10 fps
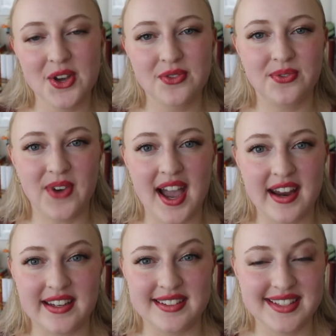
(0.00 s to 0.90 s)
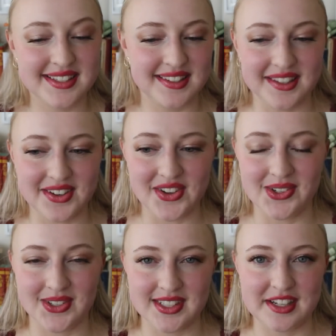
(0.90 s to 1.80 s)
fine
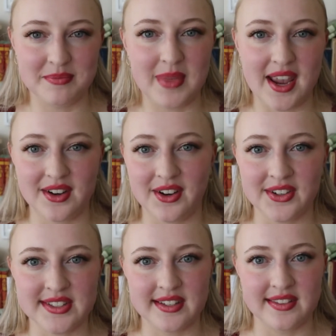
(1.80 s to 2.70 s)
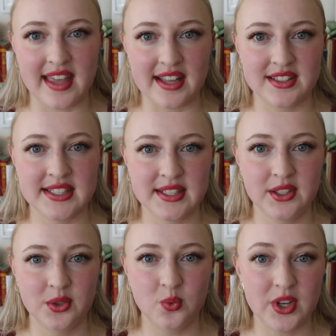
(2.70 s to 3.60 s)
skills and manners, and that's
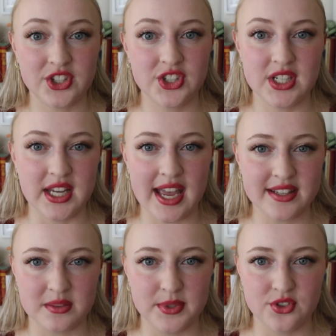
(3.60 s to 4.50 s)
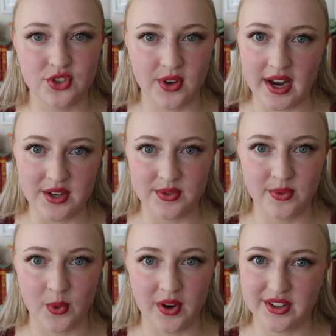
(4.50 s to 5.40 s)
what she has been trained
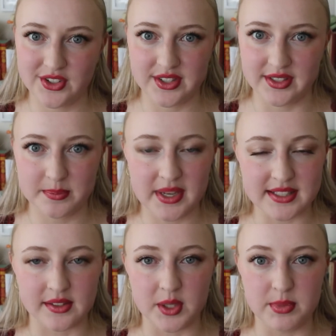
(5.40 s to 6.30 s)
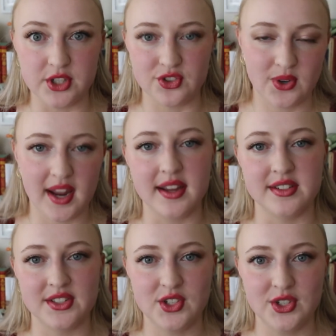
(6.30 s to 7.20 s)
for. She's basically been
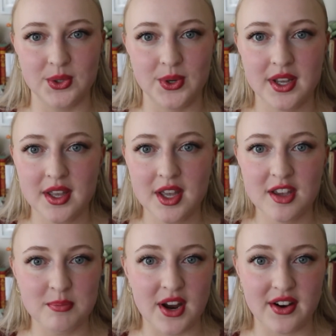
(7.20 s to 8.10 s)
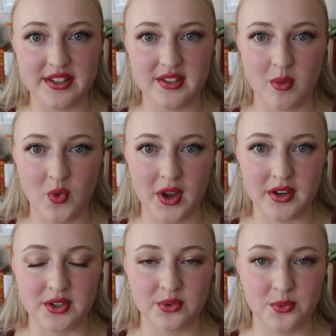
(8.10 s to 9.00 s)
trained to marry
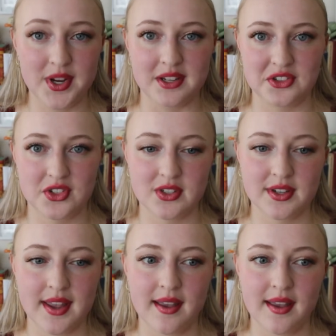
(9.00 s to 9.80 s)
someone rich.